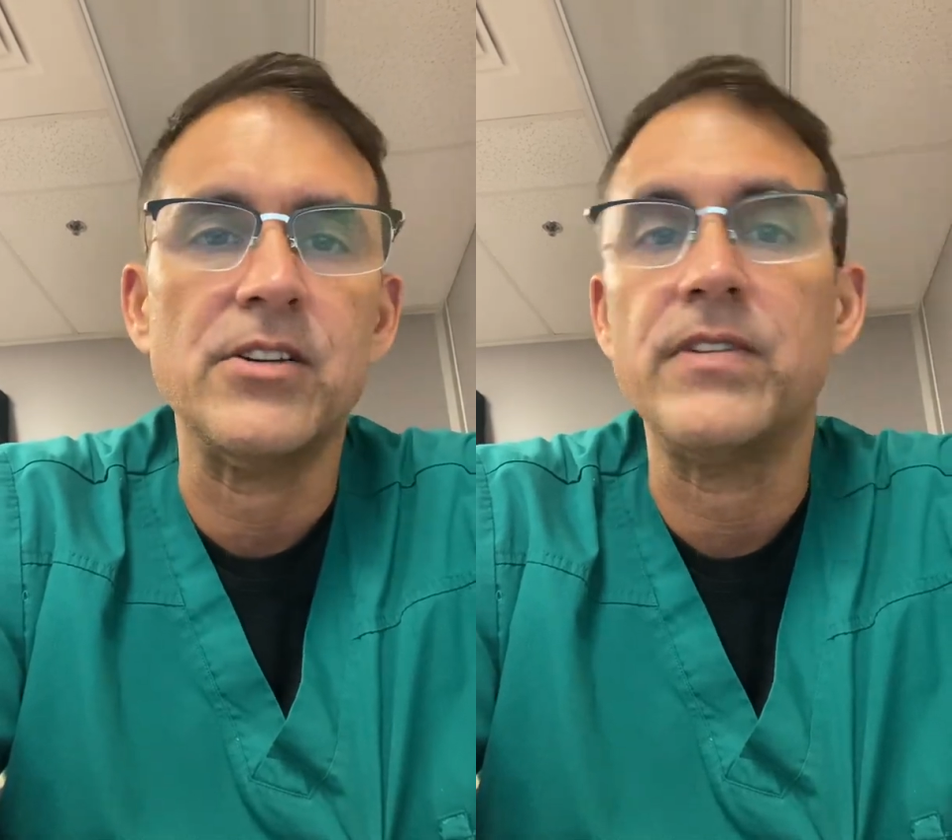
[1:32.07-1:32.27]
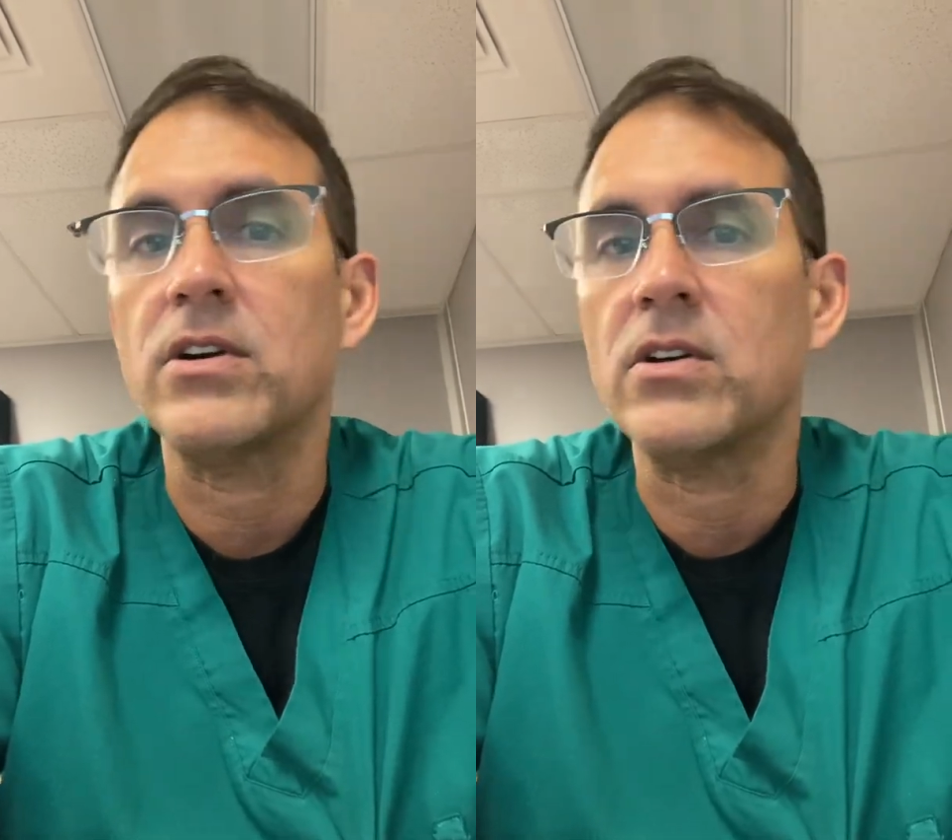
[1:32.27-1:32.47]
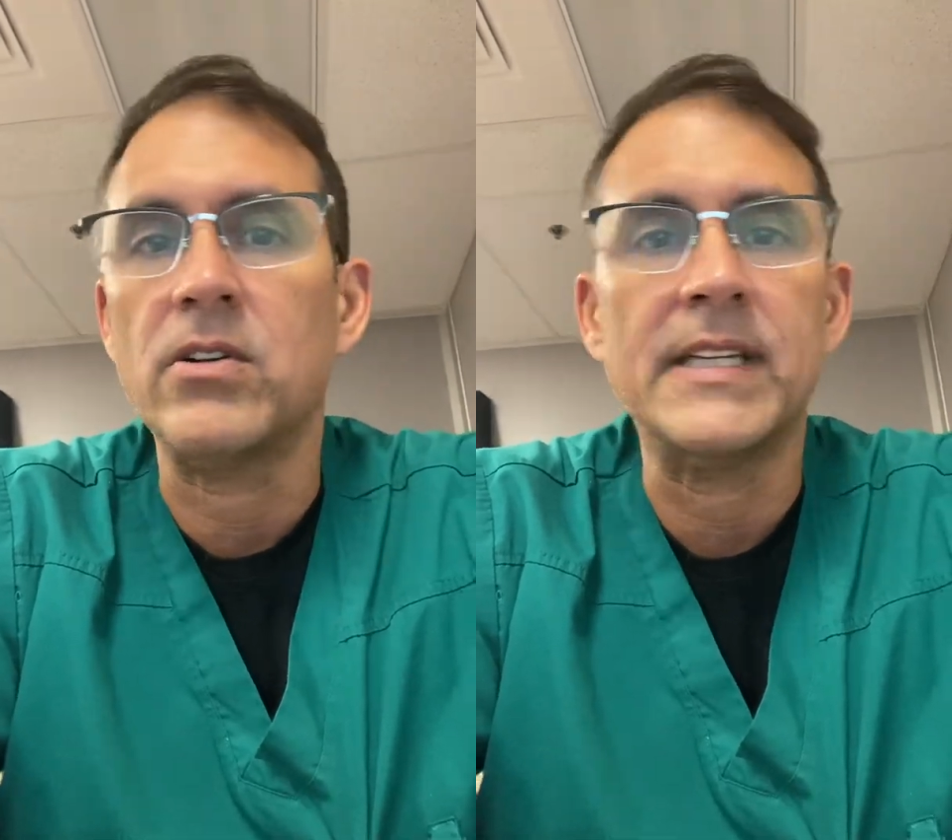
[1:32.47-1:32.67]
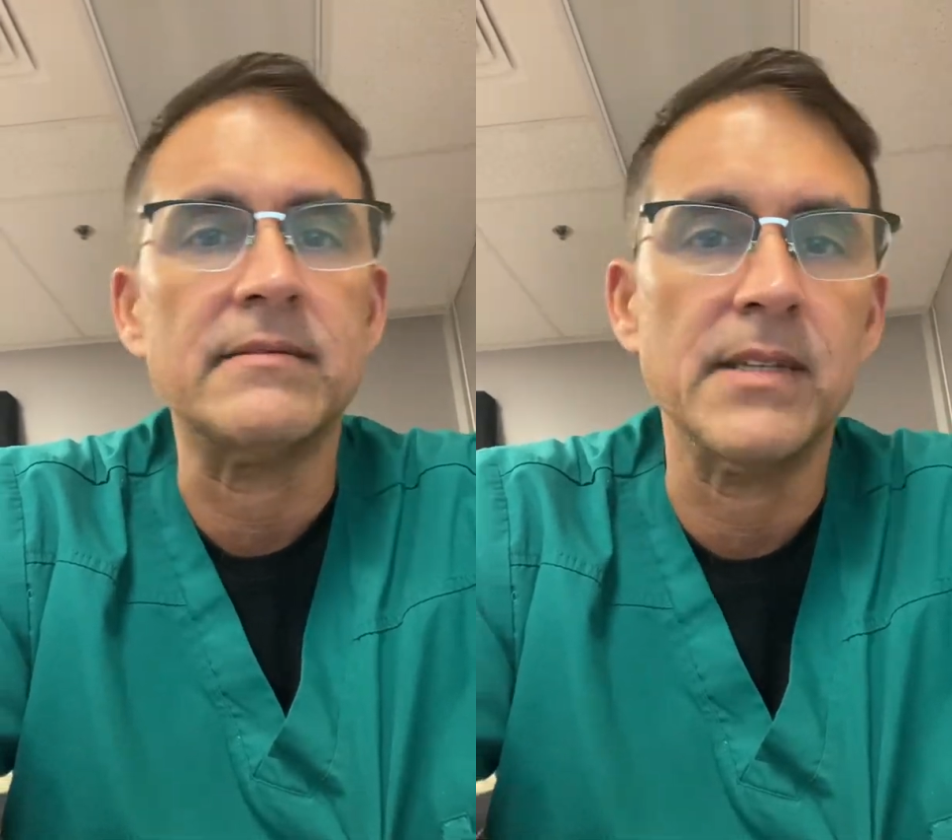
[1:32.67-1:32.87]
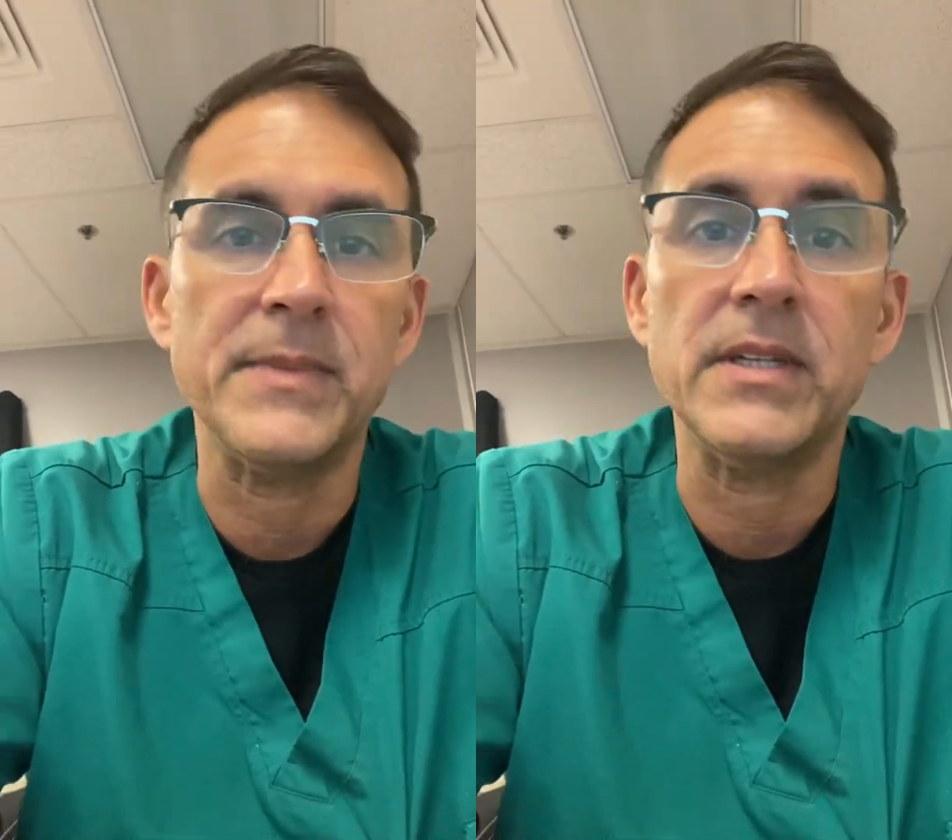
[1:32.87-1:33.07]
You've heard all that
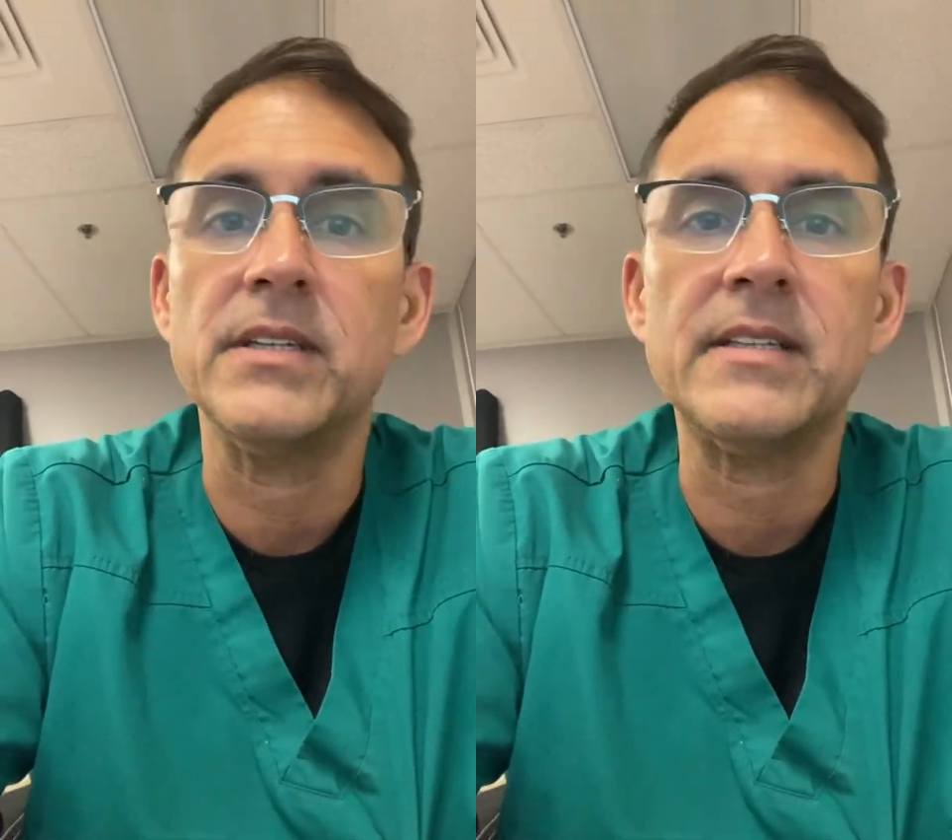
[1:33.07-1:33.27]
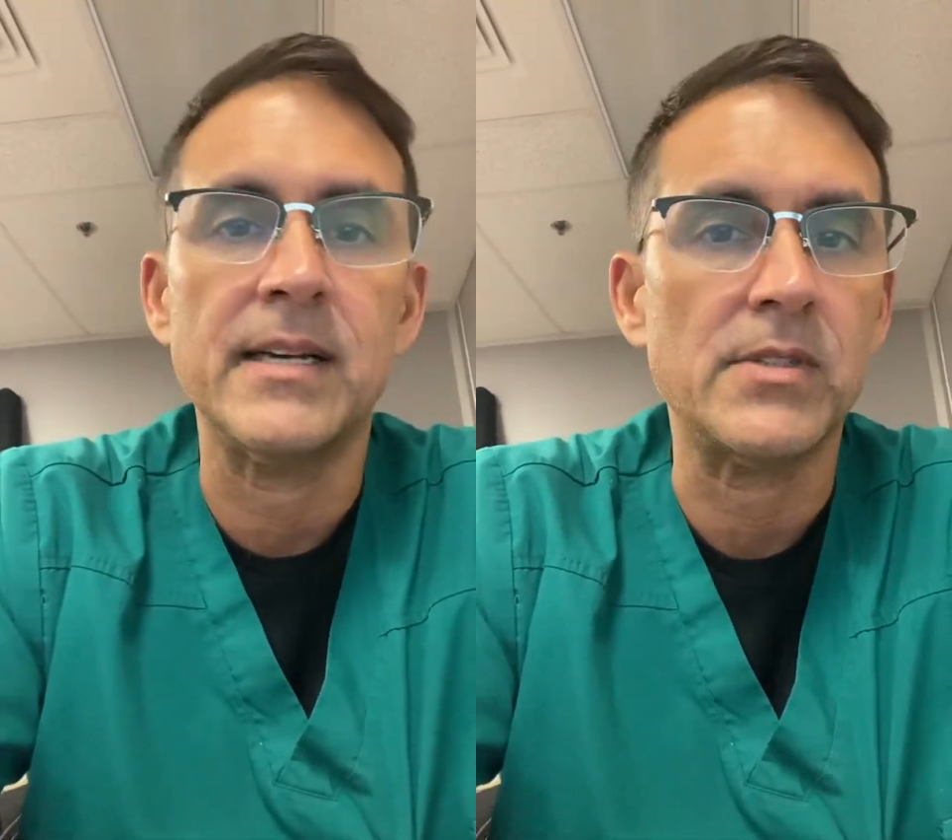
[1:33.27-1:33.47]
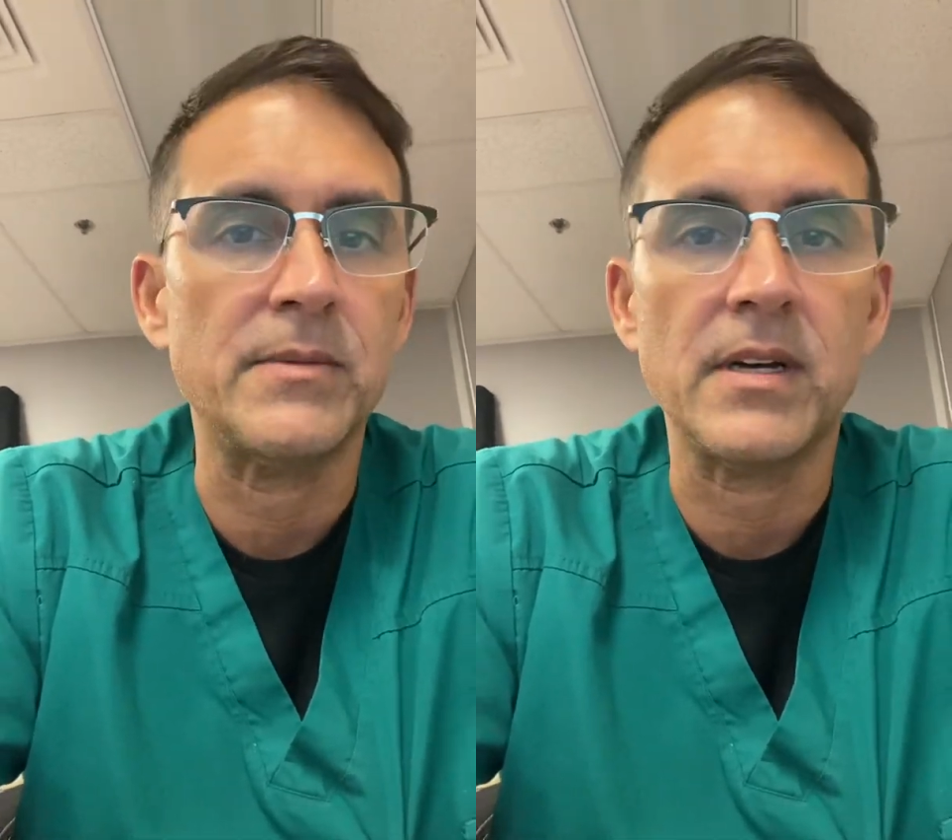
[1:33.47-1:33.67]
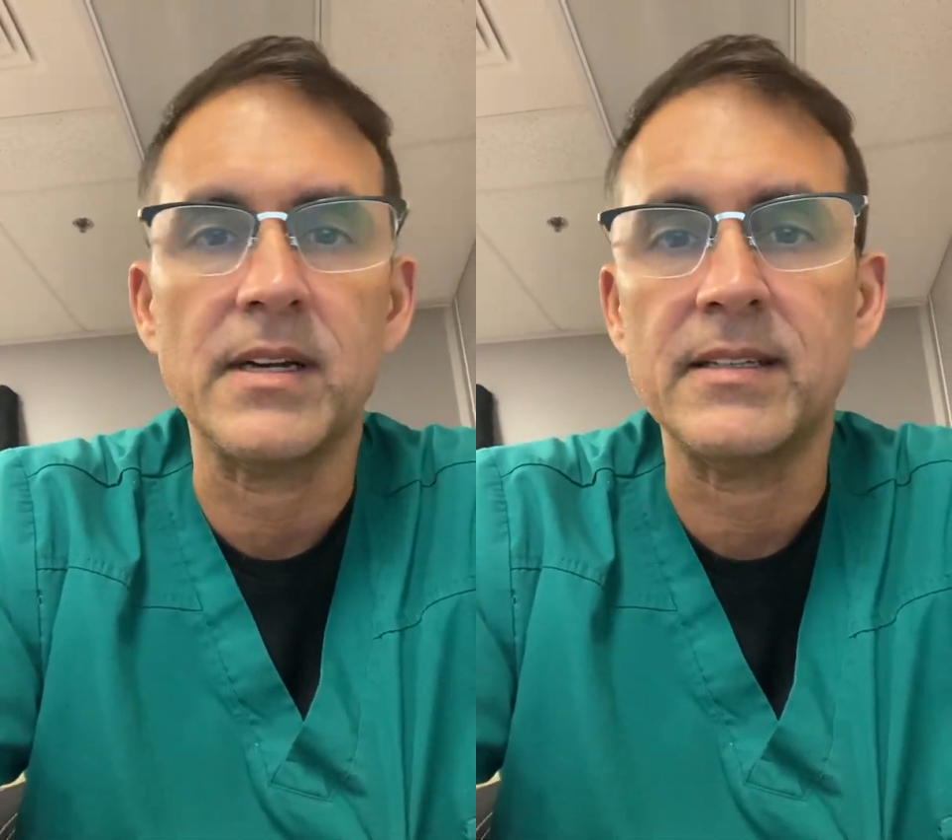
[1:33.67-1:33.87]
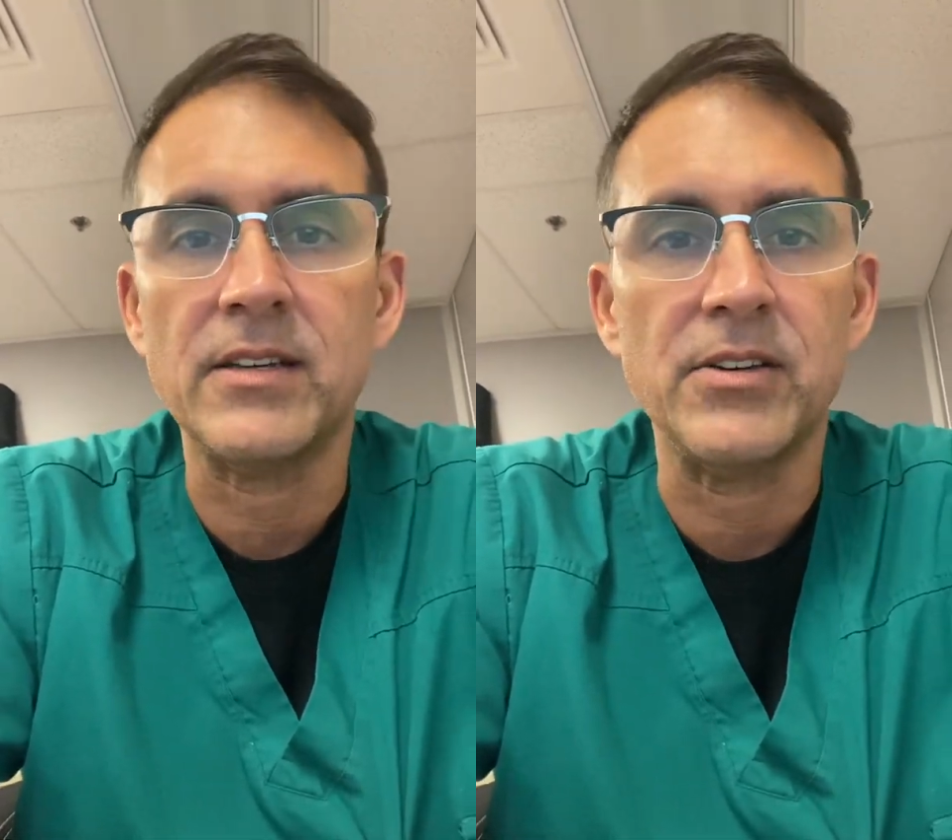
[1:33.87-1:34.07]
a million times, so I'm not
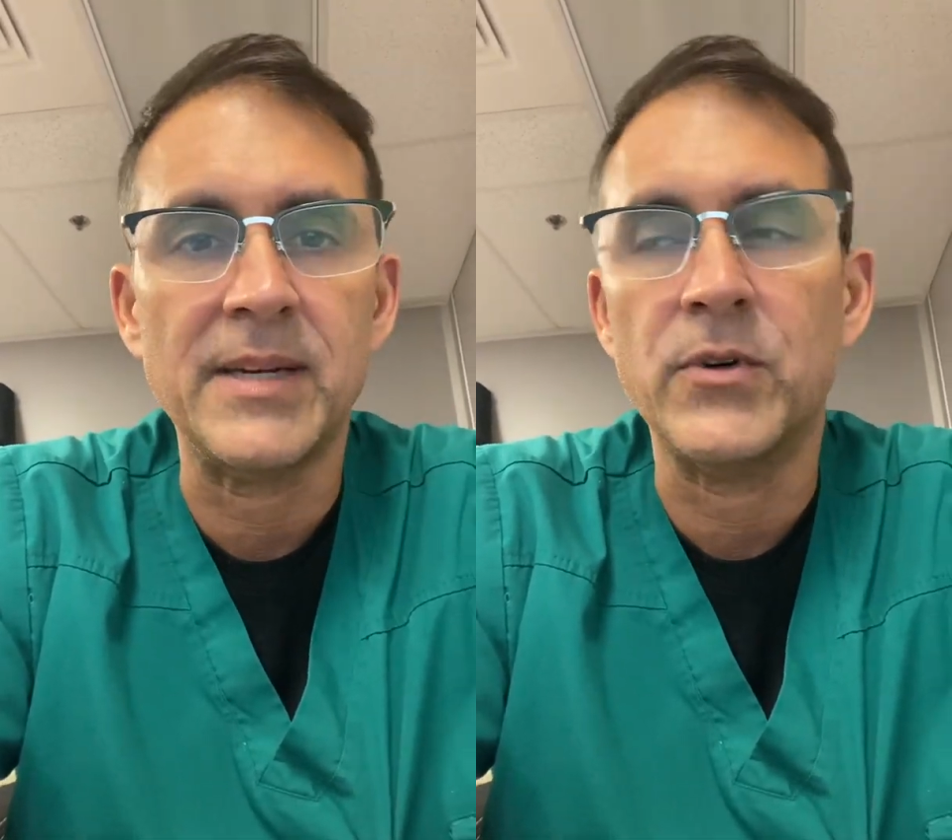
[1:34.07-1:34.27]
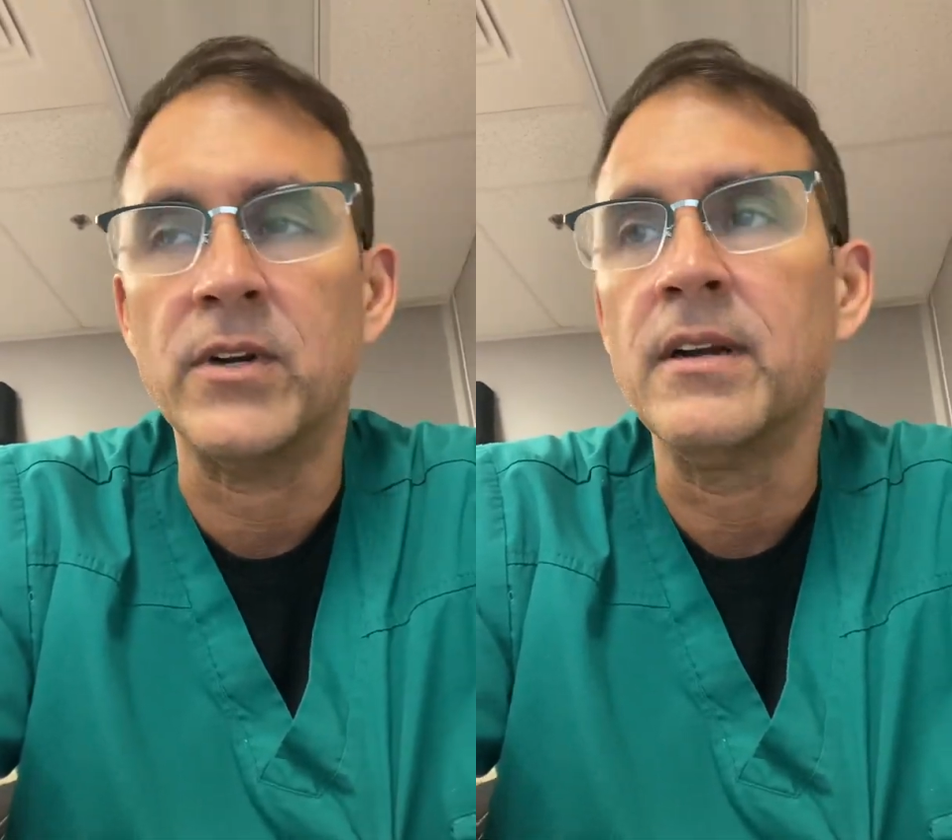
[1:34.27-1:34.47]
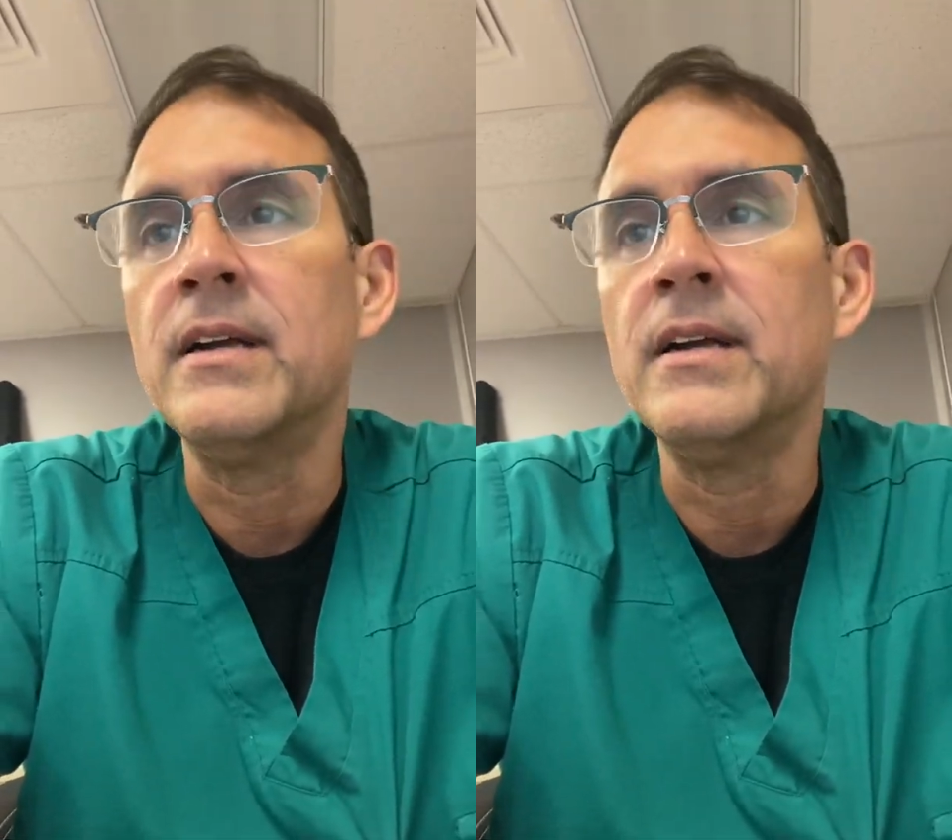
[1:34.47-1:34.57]
going to tell you anymore.